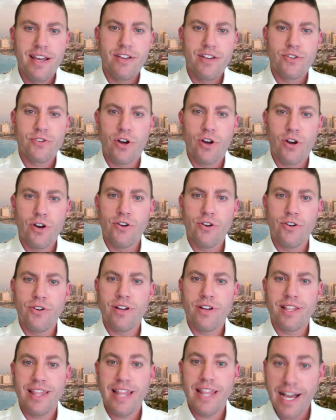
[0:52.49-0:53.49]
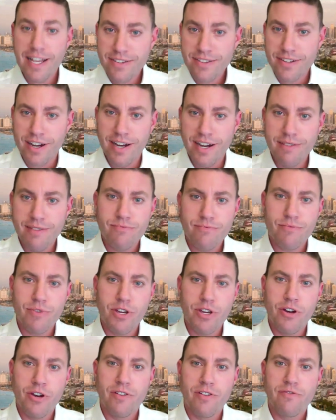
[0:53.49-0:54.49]
So last time we
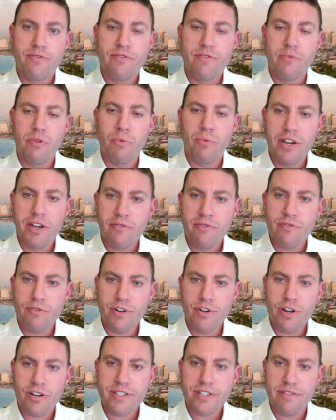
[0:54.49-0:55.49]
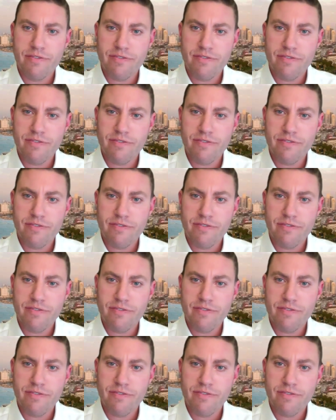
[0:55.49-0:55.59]
heard from the wonderful Dr.